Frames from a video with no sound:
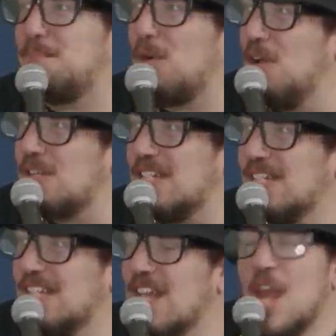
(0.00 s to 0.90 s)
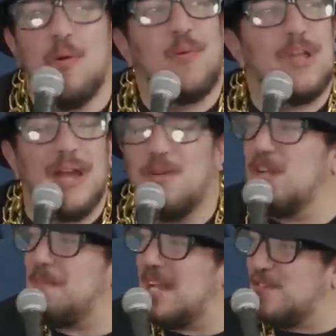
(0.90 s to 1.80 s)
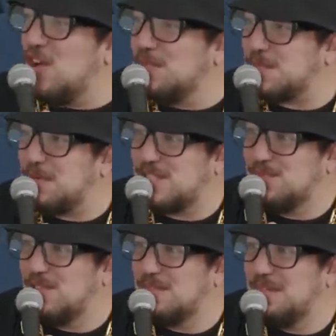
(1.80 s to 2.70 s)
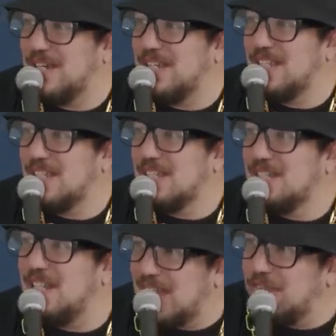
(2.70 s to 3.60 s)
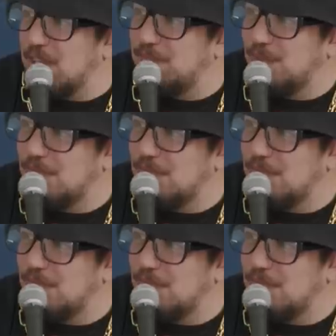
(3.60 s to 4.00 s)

broke. It broke. And it what was about swell- what about every homeless person walking by? Did he give them?